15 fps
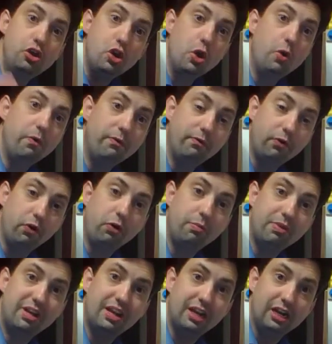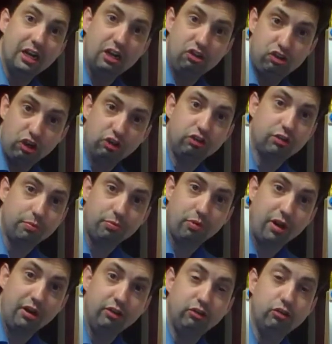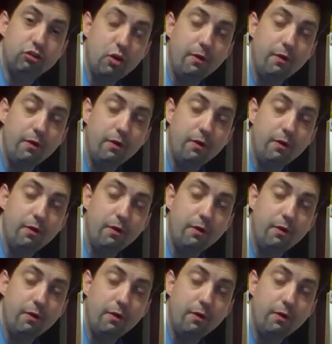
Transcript: no firm can adjust the price.